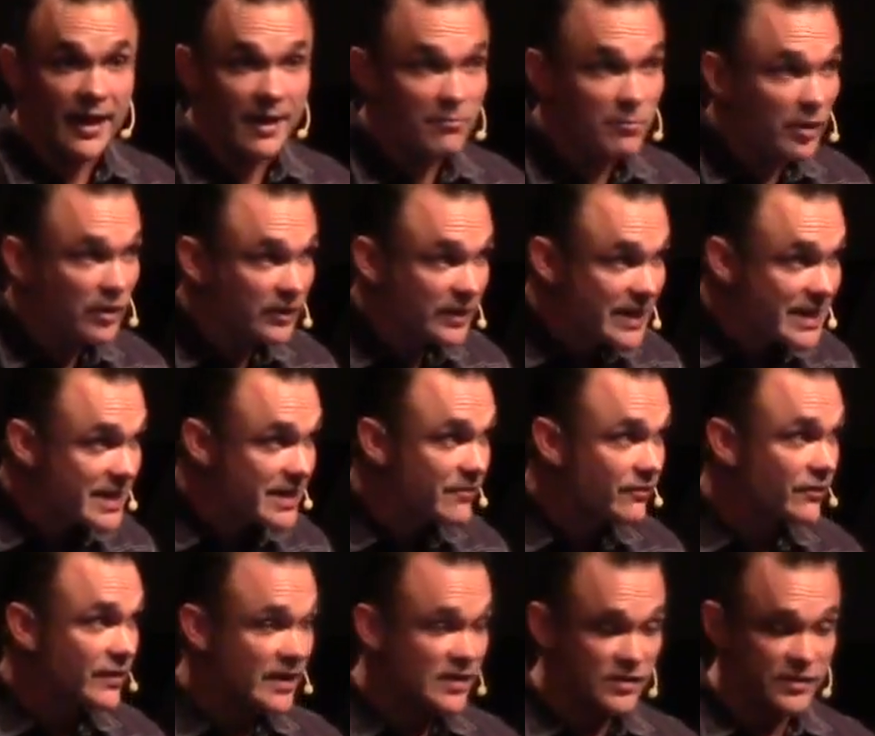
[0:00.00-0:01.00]
And
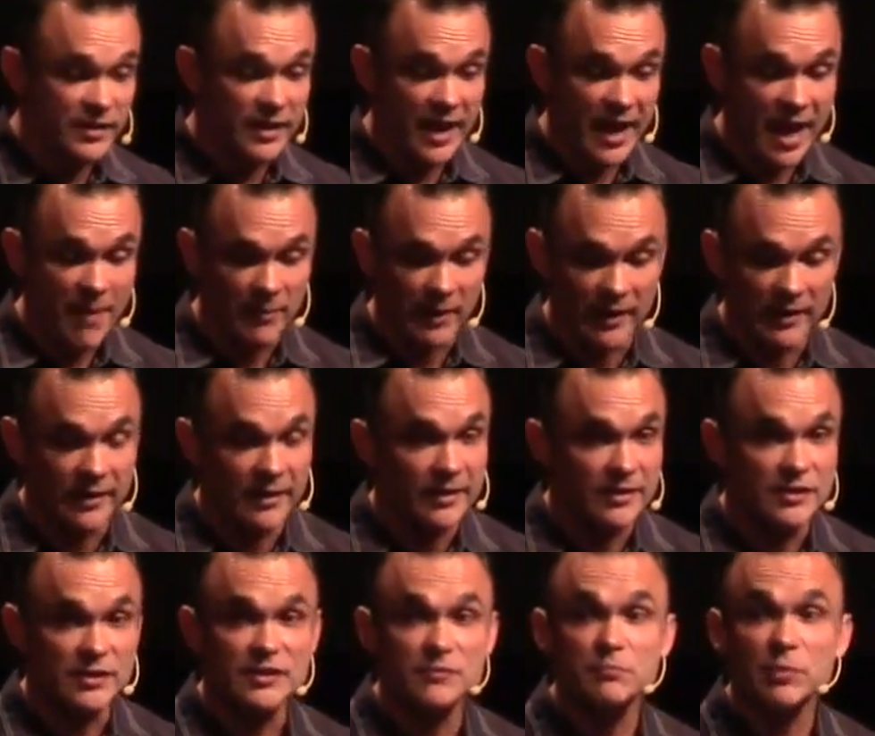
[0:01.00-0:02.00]
believe that it's going to happen.
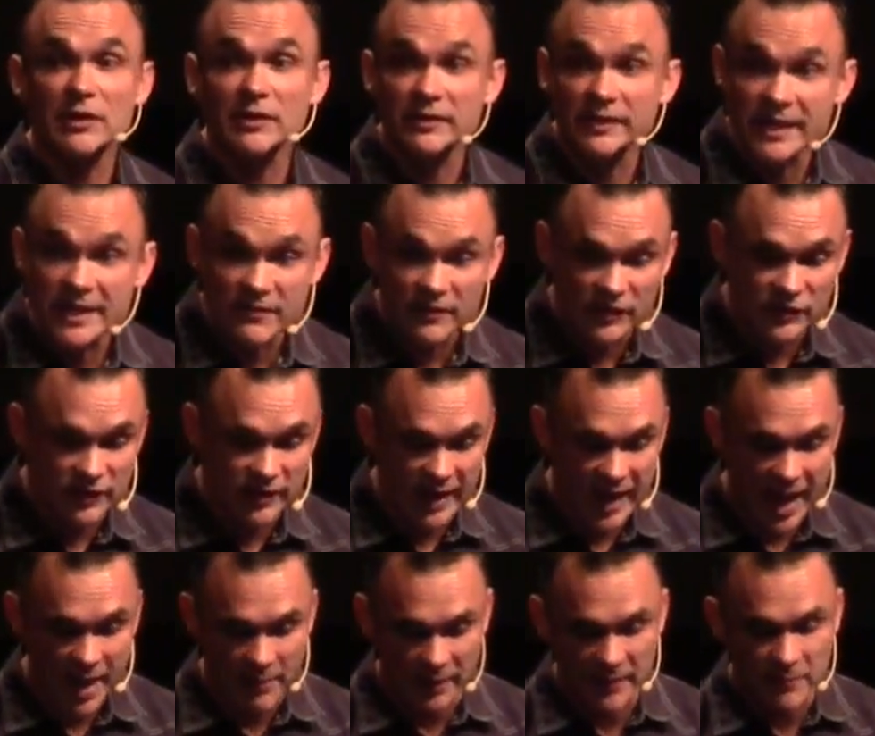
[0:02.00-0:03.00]
Just believe it's going
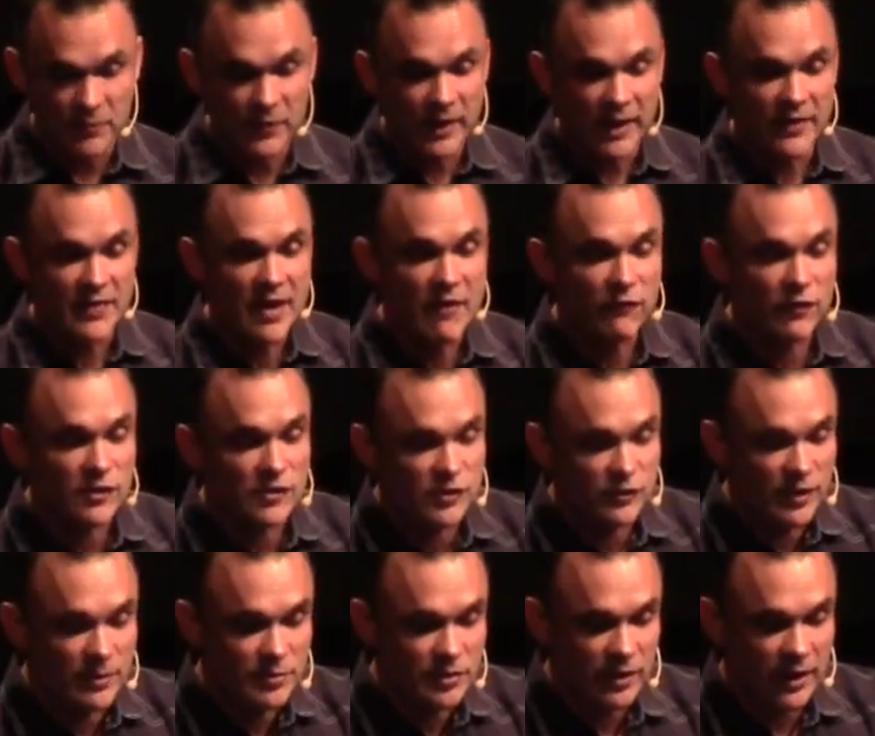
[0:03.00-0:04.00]
to happen. And that first
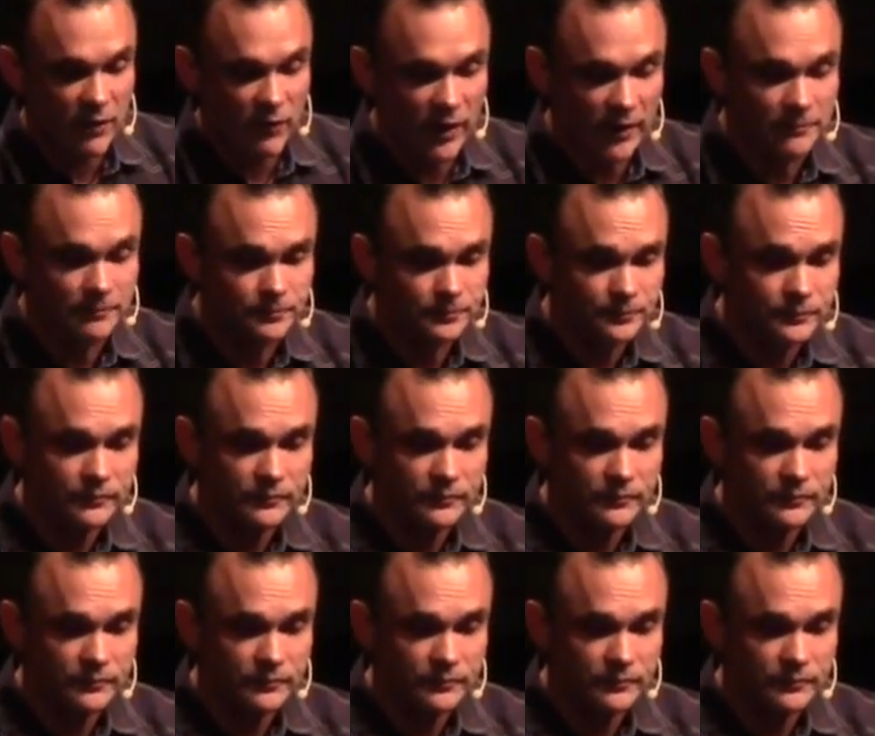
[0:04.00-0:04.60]
scripture I read,